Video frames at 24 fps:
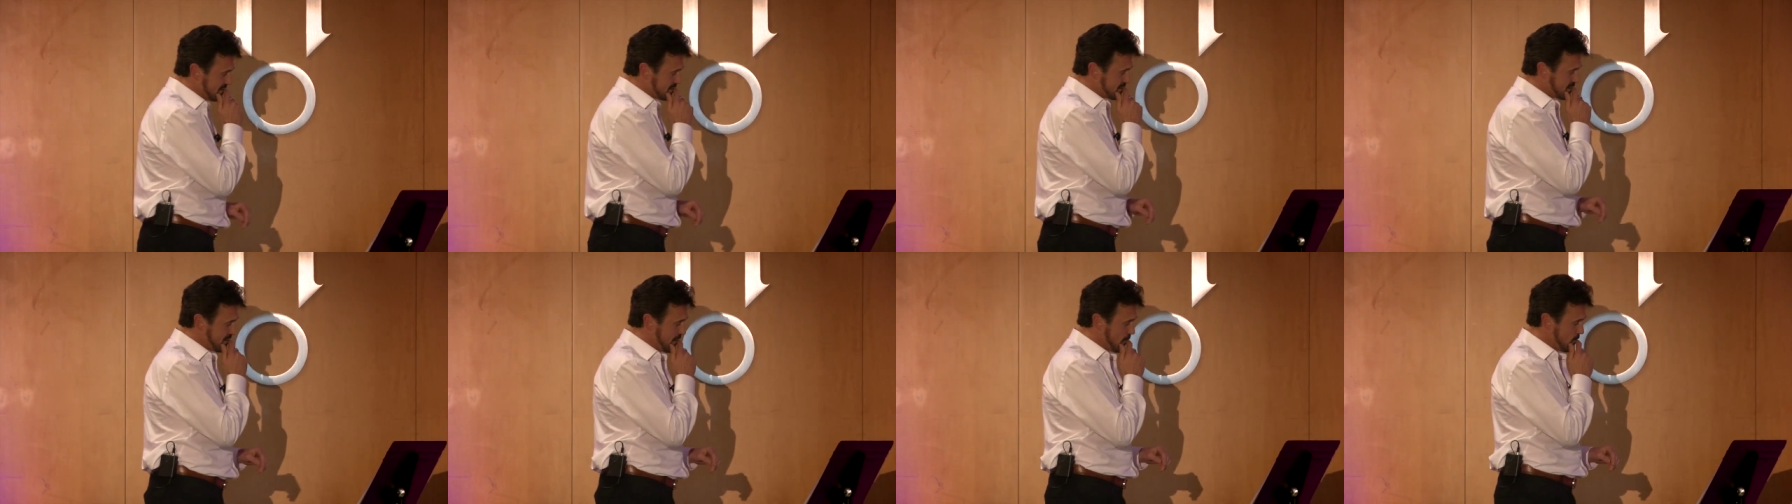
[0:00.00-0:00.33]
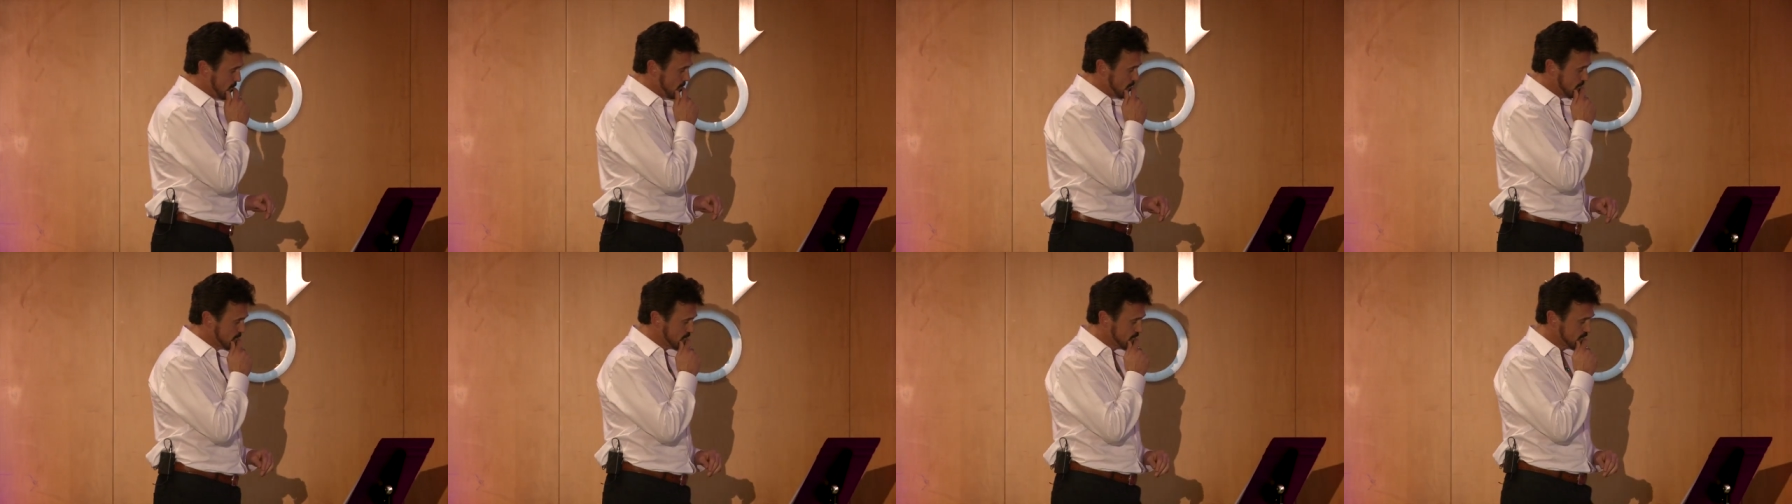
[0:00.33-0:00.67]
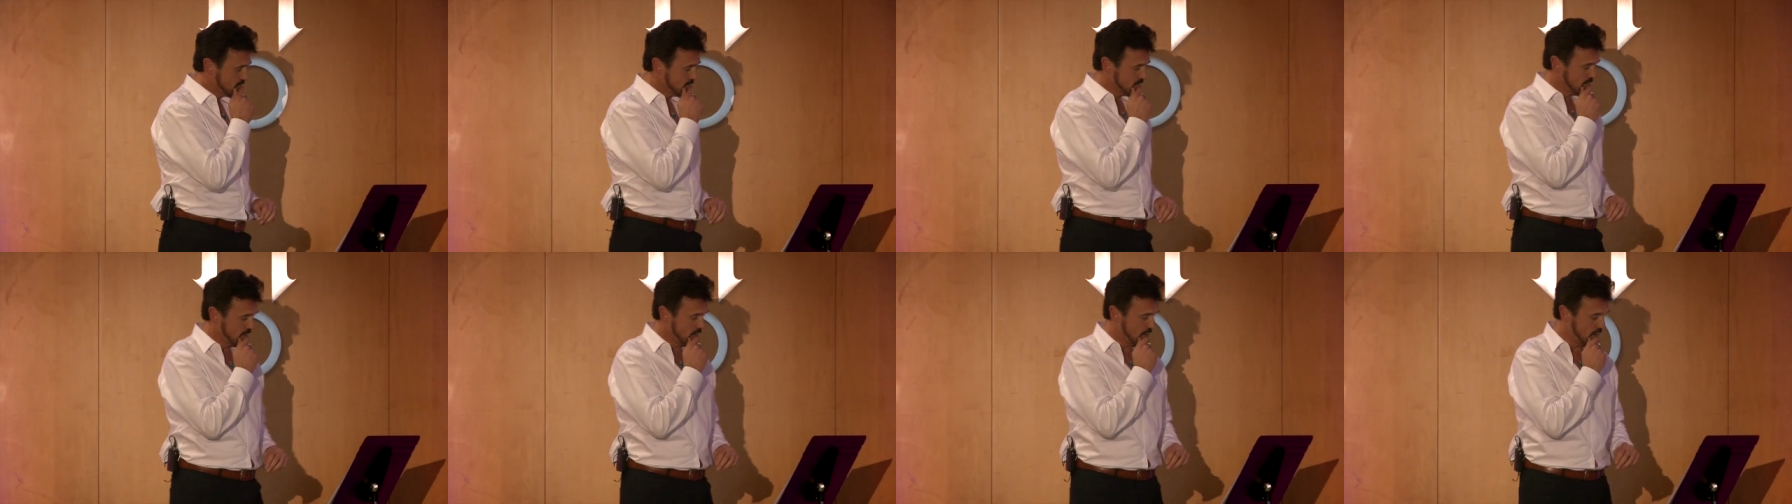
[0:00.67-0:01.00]
So
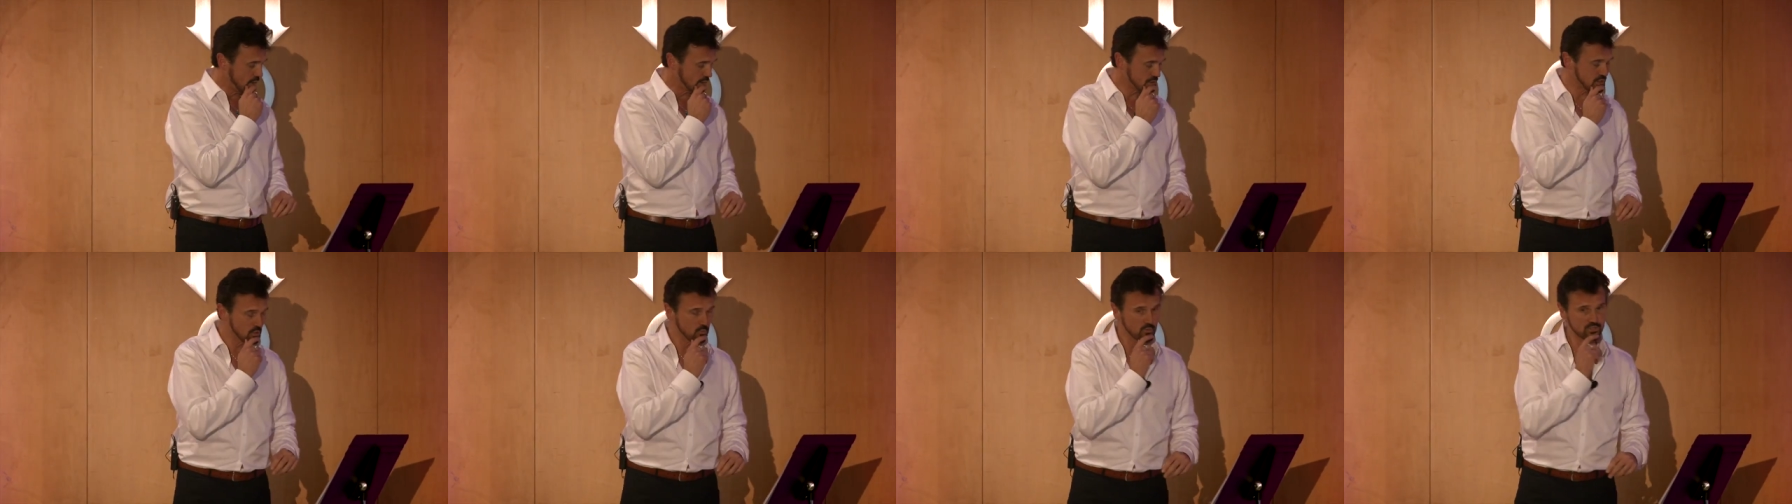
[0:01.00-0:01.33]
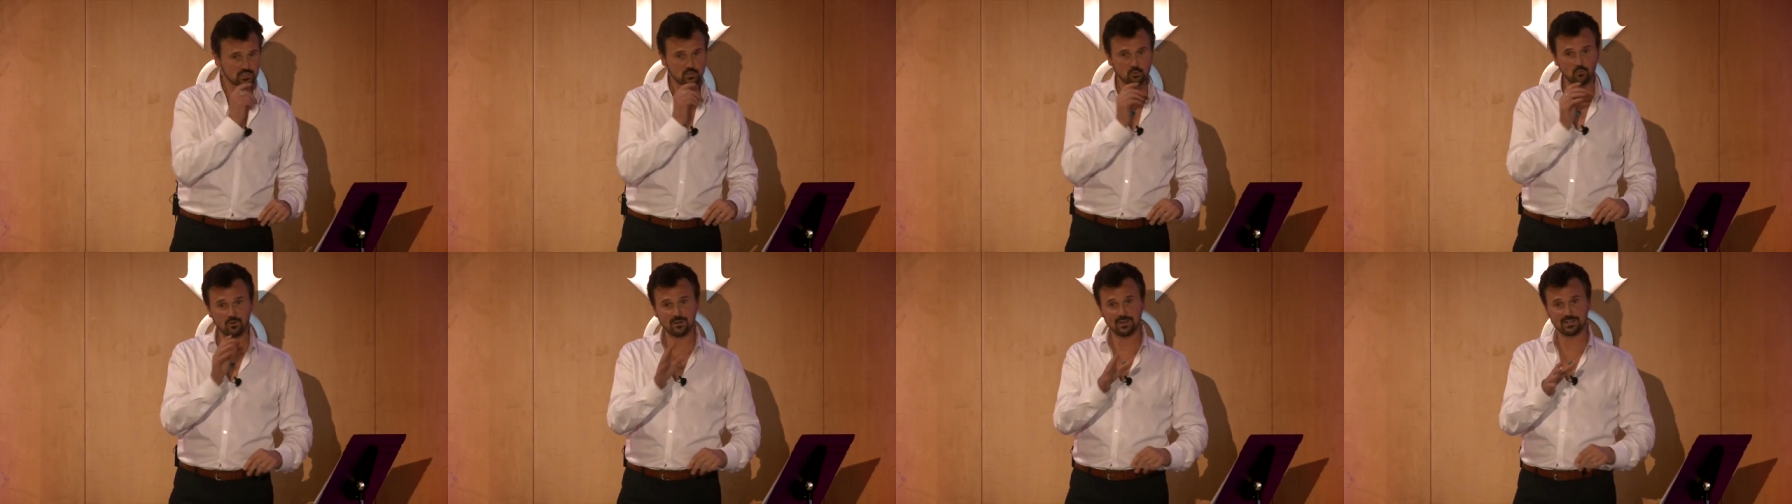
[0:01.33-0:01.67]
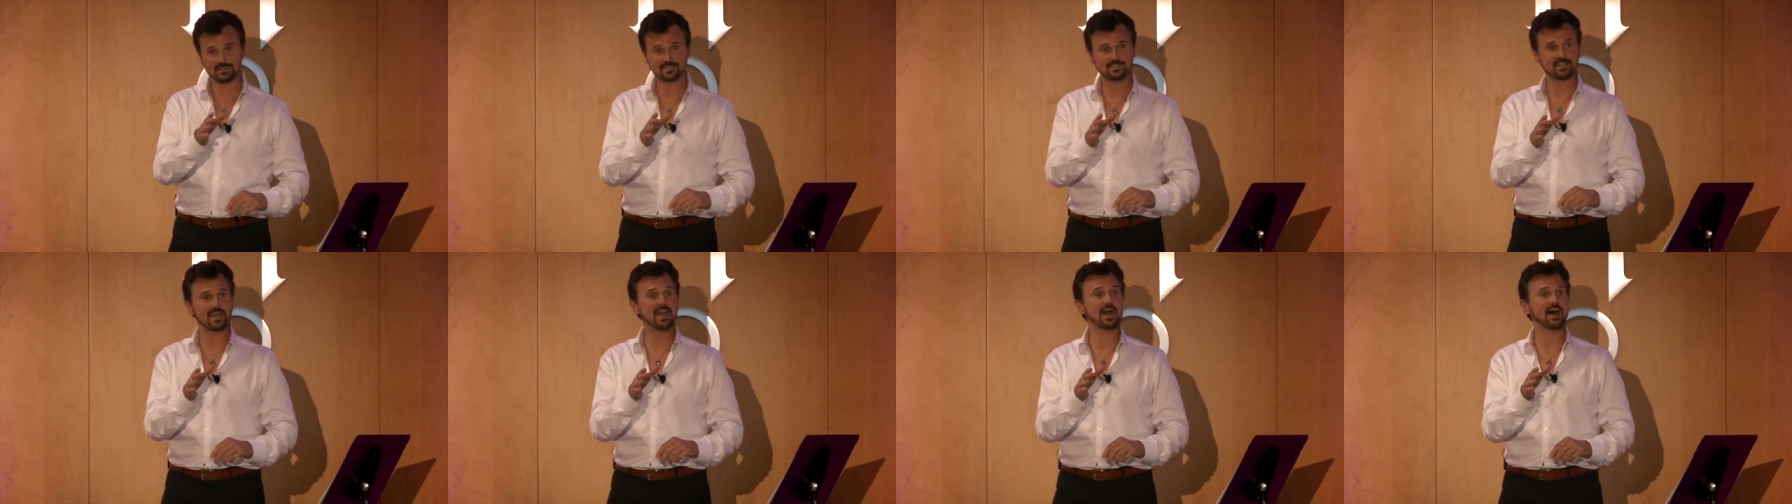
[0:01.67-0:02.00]
also what you want
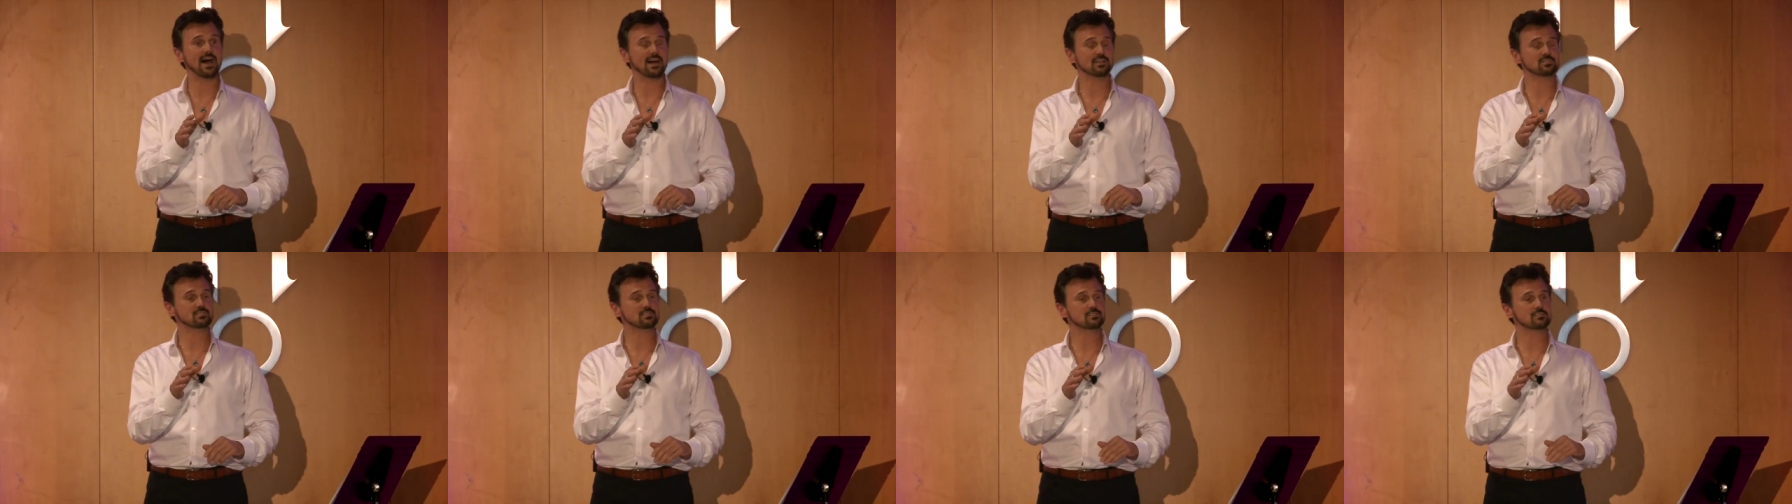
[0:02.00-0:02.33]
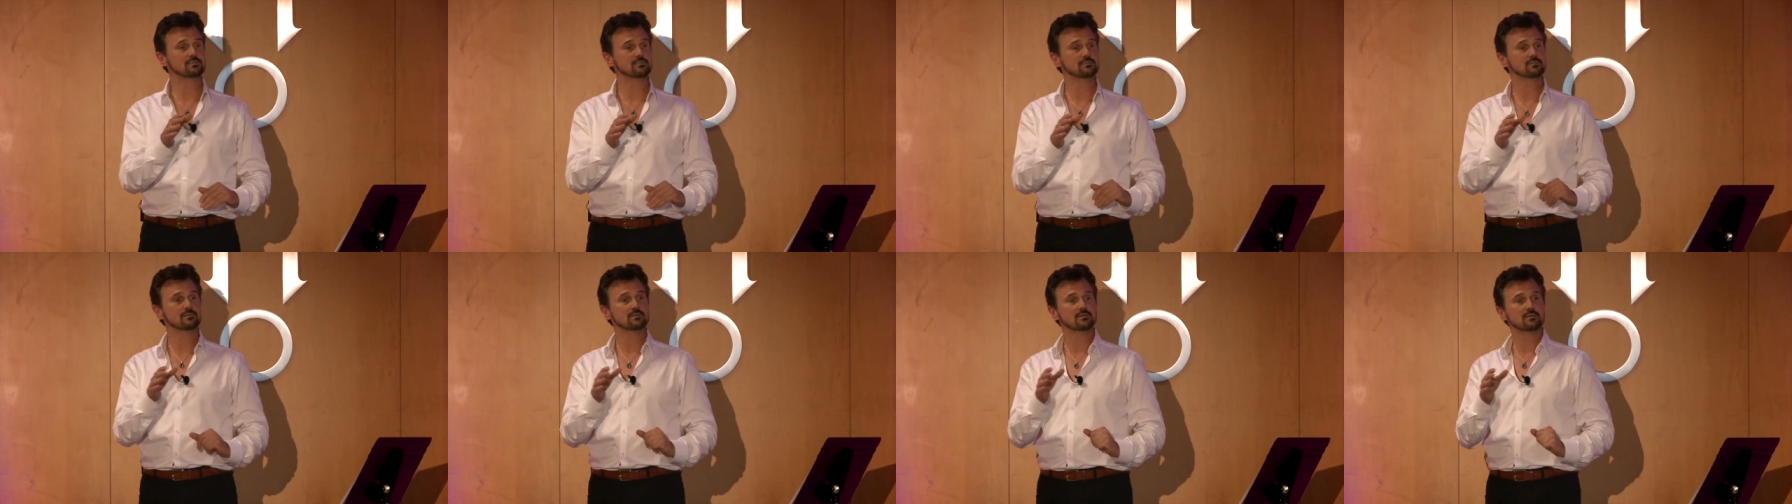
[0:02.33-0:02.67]
to test